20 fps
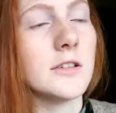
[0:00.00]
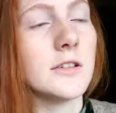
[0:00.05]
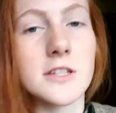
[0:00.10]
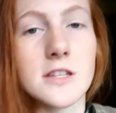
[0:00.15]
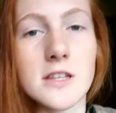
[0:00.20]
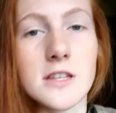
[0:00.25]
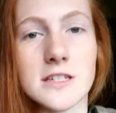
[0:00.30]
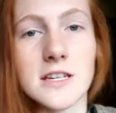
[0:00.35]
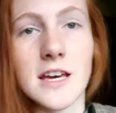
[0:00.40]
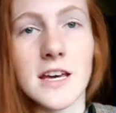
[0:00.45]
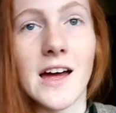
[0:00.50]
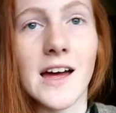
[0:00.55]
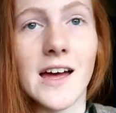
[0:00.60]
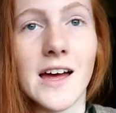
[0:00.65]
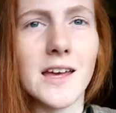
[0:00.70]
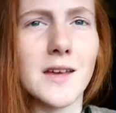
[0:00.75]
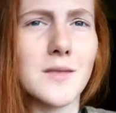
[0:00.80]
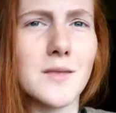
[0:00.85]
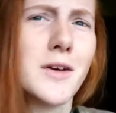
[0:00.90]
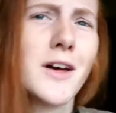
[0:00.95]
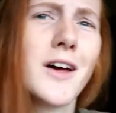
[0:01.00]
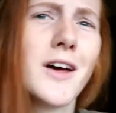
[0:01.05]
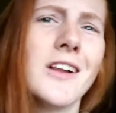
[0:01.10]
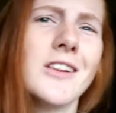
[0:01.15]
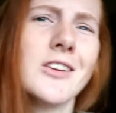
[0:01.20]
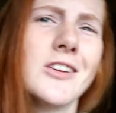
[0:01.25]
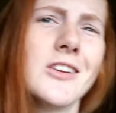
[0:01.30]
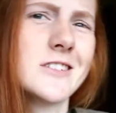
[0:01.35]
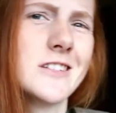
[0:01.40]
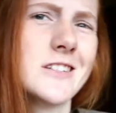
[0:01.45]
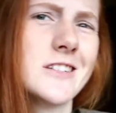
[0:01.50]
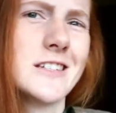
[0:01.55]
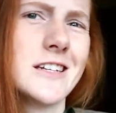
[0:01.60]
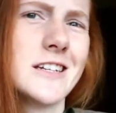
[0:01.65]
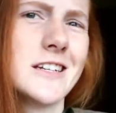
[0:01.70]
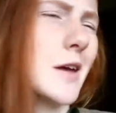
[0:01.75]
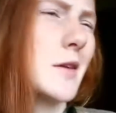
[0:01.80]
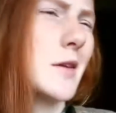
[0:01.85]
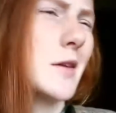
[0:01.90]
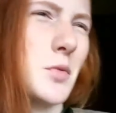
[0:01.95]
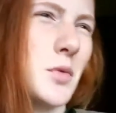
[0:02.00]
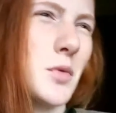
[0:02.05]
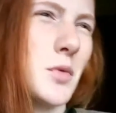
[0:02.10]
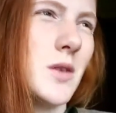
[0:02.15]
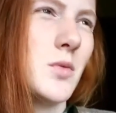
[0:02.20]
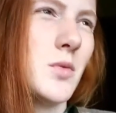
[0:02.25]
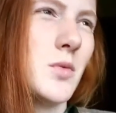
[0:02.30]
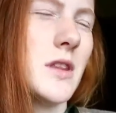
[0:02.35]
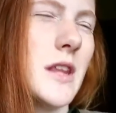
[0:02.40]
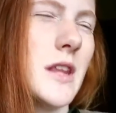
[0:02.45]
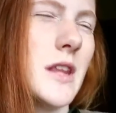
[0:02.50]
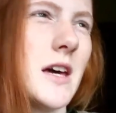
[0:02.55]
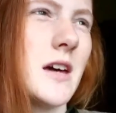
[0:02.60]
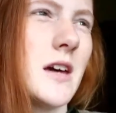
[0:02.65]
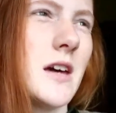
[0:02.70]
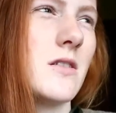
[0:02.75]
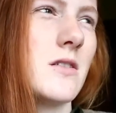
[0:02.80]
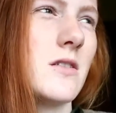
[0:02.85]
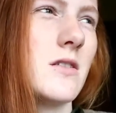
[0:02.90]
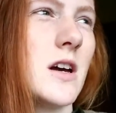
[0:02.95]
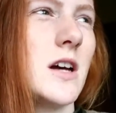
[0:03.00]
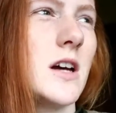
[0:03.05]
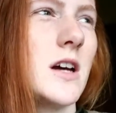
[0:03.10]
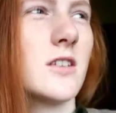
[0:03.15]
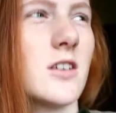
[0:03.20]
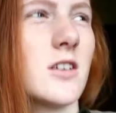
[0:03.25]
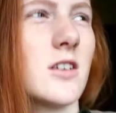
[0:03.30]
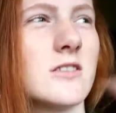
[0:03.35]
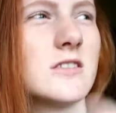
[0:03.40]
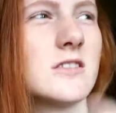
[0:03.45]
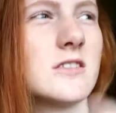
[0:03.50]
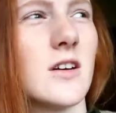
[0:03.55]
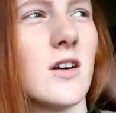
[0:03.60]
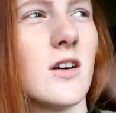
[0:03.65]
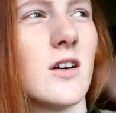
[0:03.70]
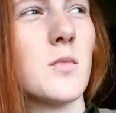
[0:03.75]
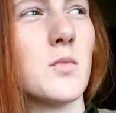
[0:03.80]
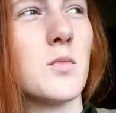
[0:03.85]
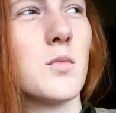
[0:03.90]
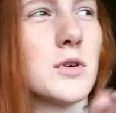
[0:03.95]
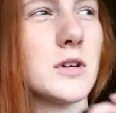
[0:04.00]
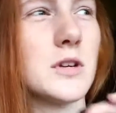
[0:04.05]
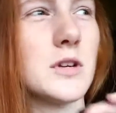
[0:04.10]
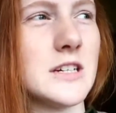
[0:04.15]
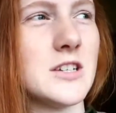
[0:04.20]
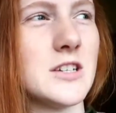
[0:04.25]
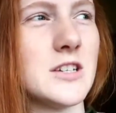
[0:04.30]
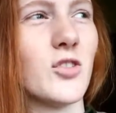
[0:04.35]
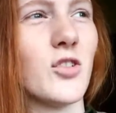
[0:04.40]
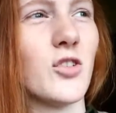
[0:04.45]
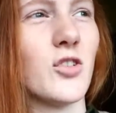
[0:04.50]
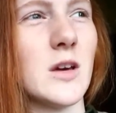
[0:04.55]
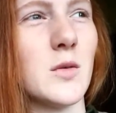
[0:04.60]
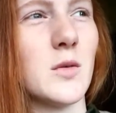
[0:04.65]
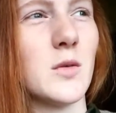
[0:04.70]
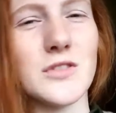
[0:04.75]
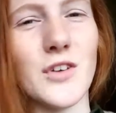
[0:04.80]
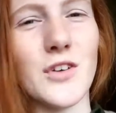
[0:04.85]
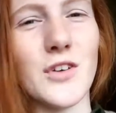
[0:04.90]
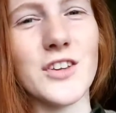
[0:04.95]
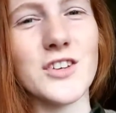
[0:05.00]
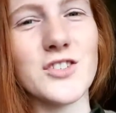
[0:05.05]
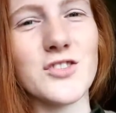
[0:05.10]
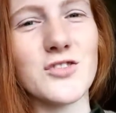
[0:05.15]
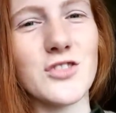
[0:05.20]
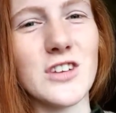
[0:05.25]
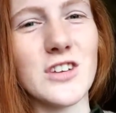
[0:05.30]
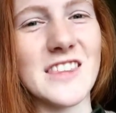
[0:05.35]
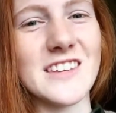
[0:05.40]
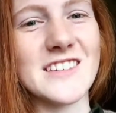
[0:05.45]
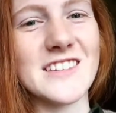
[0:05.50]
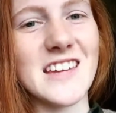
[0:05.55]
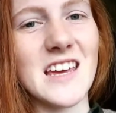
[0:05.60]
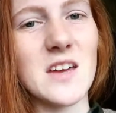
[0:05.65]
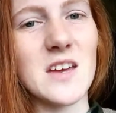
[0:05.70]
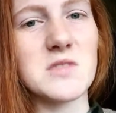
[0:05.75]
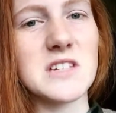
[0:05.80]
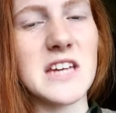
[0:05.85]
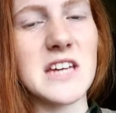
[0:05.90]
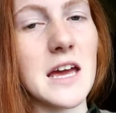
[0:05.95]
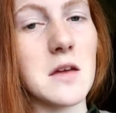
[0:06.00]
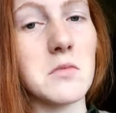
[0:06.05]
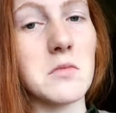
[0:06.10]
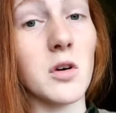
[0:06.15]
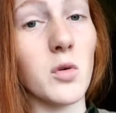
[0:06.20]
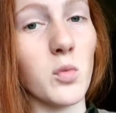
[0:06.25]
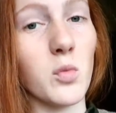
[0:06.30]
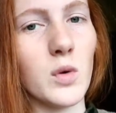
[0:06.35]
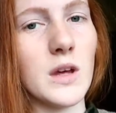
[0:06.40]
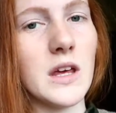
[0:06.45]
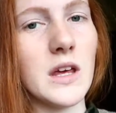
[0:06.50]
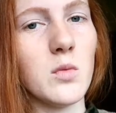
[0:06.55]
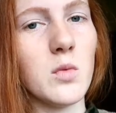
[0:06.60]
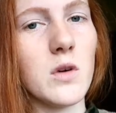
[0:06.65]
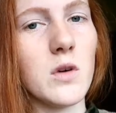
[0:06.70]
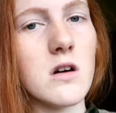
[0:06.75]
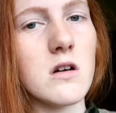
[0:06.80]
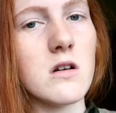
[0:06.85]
Looked at the time that we were there. Turns out I'm pretty sure he was on the street the same time that we